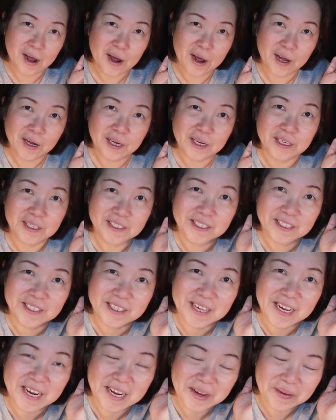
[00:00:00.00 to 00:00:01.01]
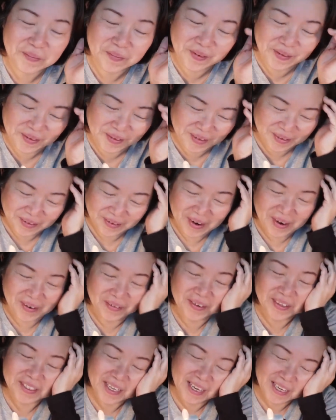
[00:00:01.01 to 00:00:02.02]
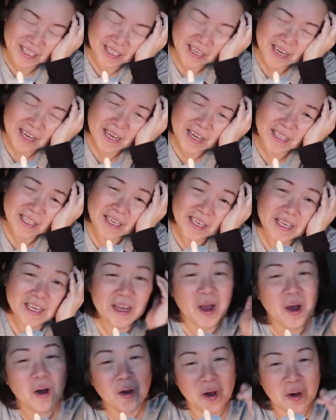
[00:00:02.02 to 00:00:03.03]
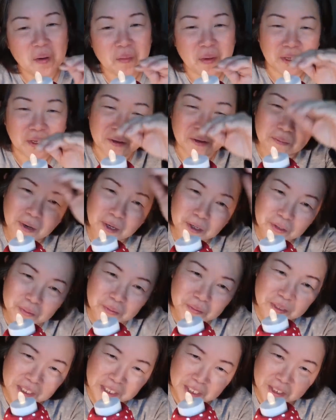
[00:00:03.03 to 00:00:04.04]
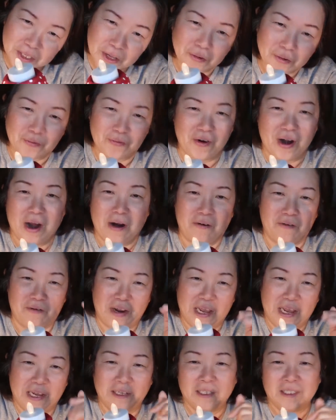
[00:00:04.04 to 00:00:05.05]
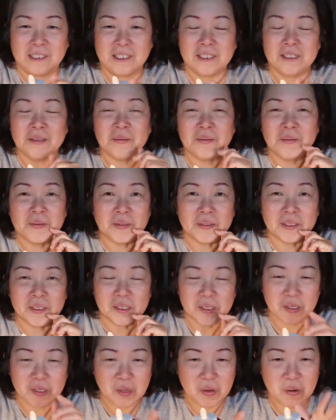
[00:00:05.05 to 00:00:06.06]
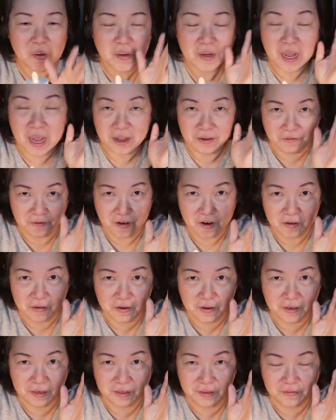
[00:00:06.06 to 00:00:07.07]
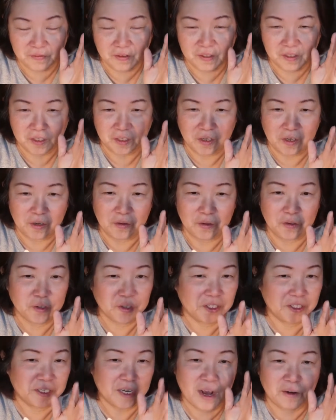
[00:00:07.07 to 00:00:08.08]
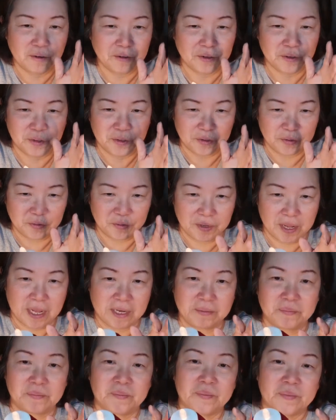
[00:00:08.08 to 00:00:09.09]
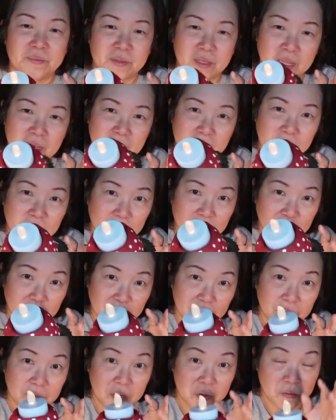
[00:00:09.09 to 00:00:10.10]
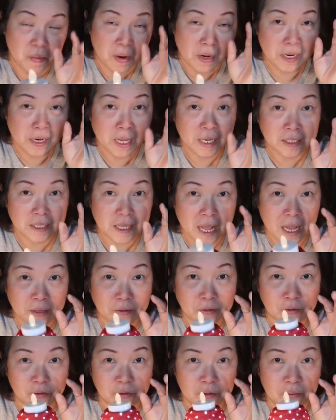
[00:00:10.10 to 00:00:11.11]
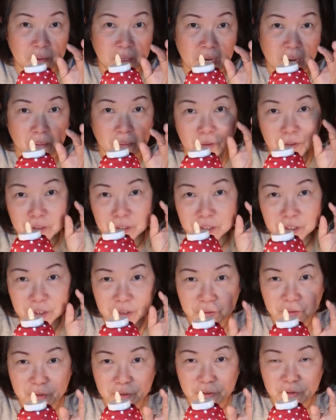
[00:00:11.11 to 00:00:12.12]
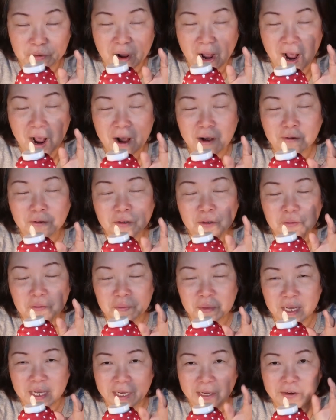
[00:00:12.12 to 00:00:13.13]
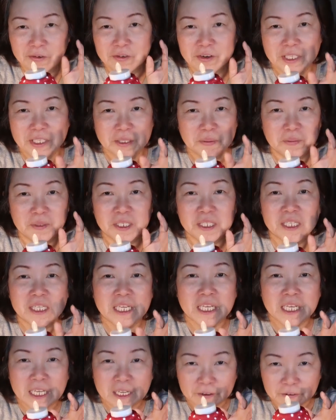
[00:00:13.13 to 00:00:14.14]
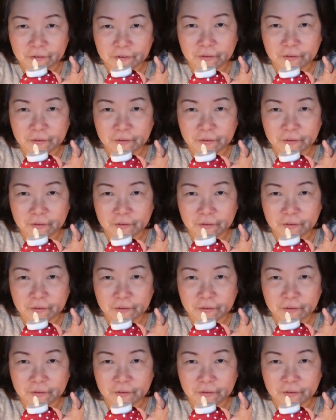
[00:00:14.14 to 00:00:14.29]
I couldn't sleep. I was like thinking, how come my mushroom is not round? Yeah. So I found out of a solution how to do that. So in my next live streaming, I'm going to show you how to make Christmas gift.